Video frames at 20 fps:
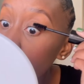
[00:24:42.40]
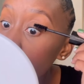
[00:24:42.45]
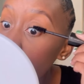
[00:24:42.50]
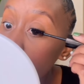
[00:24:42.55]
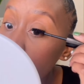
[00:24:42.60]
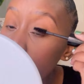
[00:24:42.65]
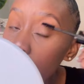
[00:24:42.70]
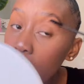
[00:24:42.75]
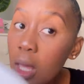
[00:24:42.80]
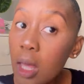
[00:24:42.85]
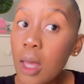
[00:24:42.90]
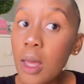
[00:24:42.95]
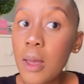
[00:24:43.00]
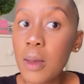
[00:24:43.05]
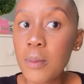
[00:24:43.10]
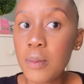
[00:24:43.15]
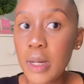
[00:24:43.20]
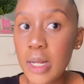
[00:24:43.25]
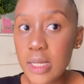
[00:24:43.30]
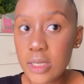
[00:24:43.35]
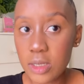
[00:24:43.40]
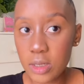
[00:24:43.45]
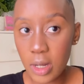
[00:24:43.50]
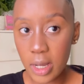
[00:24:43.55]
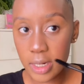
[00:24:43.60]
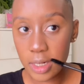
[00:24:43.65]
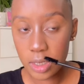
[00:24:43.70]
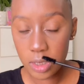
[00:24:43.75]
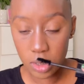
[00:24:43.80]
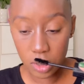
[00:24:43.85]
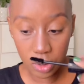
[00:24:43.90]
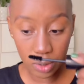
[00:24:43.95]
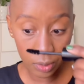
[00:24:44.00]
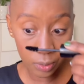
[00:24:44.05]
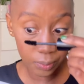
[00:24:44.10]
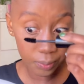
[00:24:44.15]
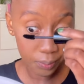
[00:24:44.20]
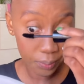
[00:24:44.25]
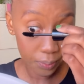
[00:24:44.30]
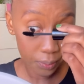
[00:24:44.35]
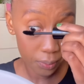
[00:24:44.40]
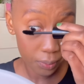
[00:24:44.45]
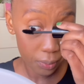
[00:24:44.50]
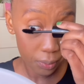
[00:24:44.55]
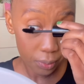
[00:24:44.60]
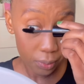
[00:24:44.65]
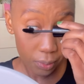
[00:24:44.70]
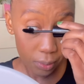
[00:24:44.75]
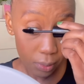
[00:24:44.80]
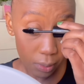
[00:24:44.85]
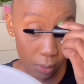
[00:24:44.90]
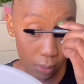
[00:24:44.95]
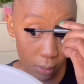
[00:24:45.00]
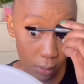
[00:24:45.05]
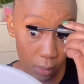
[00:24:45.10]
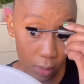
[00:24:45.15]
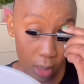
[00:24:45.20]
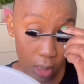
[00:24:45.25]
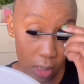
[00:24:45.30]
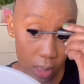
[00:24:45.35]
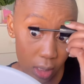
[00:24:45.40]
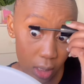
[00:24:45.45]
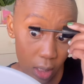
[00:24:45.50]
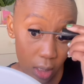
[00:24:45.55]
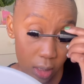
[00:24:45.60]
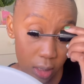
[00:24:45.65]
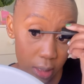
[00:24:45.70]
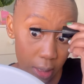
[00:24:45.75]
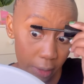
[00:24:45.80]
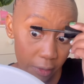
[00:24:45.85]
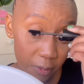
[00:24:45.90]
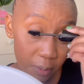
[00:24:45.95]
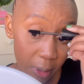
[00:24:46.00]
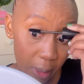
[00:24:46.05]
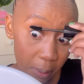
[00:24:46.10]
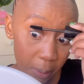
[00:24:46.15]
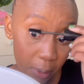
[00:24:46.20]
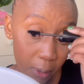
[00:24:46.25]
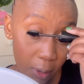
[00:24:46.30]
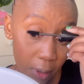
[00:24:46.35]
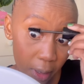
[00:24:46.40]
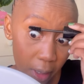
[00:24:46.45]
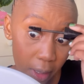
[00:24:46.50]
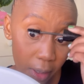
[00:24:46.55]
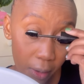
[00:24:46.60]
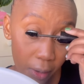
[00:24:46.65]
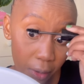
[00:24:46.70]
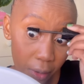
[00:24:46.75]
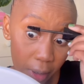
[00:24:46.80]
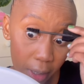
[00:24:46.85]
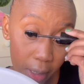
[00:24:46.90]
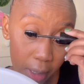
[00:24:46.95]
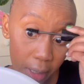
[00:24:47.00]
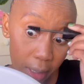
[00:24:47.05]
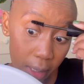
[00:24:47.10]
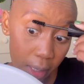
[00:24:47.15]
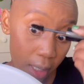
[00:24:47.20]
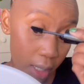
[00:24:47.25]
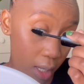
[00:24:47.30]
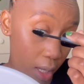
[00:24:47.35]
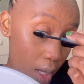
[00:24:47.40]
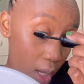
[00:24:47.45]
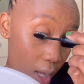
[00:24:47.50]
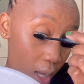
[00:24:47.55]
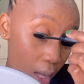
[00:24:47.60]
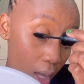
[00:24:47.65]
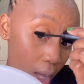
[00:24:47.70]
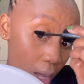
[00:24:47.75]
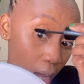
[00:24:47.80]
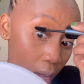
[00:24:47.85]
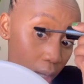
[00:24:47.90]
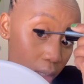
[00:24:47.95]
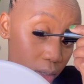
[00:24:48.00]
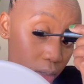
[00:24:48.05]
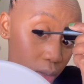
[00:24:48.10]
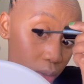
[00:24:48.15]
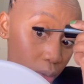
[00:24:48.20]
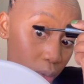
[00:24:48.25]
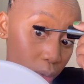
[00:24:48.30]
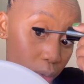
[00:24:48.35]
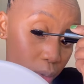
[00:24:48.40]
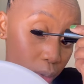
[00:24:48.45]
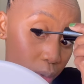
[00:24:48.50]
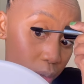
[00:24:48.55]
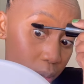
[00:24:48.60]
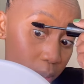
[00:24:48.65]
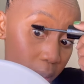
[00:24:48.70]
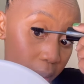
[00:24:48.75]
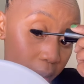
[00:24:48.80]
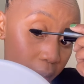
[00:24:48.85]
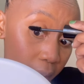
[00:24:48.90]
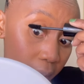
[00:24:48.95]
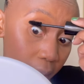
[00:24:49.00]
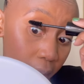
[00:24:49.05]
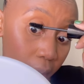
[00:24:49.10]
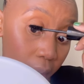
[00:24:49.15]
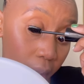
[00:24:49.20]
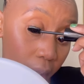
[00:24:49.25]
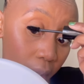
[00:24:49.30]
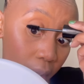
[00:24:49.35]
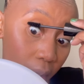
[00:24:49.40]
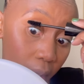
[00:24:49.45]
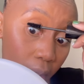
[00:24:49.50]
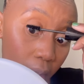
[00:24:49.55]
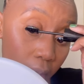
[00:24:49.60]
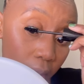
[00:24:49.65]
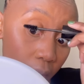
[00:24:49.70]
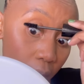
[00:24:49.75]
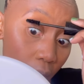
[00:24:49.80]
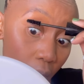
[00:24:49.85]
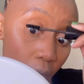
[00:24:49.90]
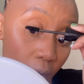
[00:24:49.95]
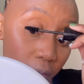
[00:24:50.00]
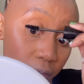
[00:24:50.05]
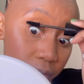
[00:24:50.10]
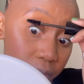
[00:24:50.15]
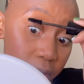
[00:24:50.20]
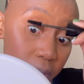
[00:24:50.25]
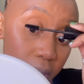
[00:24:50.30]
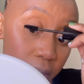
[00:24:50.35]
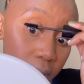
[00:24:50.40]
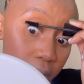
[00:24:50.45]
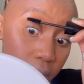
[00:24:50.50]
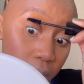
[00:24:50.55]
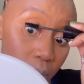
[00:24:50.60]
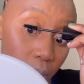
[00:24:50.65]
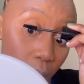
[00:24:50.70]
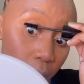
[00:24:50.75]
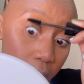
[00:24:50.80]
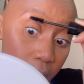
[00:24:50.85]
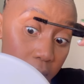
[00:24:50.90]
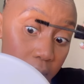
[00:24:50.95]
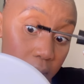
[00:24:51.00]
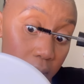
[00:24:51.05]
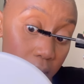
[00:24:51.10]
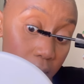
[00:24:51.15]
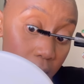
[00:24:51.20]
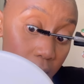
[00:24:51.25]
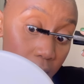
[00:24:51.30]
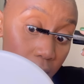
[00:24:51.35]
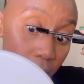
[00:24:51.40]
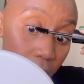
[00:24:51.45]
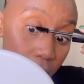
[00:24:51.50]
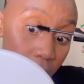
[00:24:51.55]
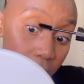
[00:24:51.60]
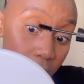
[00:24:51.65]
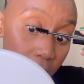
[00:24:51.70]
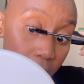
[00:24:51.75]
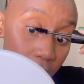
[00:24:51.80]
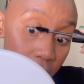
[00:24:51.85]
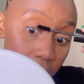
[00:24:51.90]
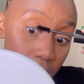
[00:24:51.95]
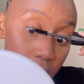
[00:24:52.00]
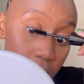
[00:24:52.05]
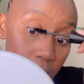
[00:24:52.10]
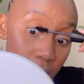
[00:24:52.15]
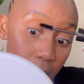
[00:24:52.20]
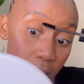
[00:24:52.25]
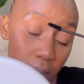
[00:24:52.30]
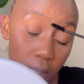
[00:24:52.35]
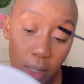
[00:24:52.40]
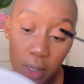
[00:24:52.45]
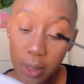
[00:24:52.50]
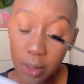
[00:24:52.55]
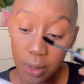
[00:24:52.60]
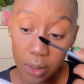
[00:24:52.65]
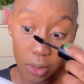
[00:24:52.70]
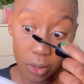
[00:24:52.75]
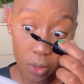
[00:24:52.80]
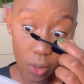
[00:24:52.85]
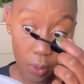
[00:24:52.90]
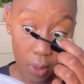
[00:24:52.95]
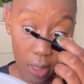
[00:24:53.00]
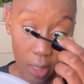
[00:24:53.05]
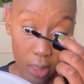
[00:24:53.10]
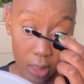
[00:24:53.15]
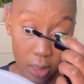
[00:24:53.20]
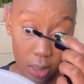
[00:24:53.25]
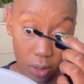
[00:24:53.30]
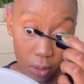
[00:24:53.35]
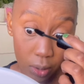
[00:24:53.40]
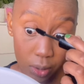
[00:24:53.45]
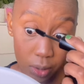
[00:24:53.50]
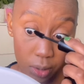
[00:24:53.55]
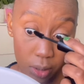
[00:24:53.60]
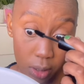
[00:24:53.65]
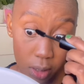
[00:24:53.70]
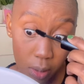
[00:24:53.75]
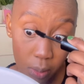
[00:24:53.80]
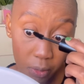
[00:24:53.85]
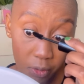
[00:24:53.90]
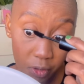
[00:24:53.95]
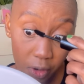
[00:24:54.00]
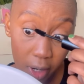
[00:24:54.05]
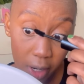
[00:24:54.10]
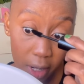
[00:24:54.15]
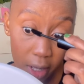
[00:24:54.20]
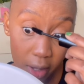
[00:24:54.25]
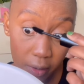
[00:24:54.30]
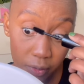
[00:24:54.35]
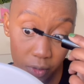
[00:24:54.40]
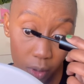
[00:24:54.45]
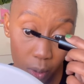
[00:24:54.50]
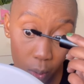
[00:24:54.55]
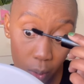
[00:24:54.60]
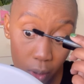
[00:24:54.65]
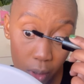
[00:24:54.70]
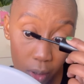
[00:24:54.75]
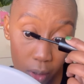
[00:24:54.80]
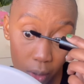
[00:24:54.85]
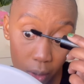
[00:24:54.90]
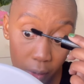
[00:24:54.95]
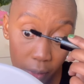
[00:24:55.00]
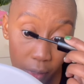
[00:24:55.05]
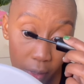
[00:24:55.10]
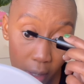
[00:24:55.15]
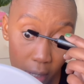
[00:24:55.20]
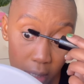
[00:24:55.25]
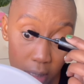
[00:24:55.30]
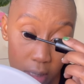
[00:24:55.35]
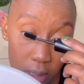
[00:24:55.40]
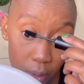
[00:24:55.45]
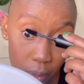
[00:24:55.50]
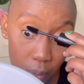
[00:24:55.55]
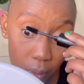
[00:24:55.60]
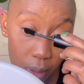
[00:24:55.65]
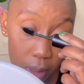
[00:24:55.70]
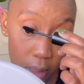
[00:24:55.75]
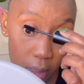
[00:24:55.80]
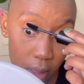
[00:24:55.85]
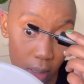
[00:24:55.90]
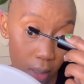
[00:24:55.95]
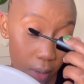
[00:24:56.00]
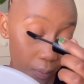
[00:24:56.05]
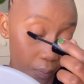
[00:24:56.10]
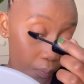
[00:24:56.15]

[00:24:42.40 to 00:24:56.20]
this place you know i need to still serve my employer correctly and you know use my off days wisely and all that so when i did go to see them friday after work on that week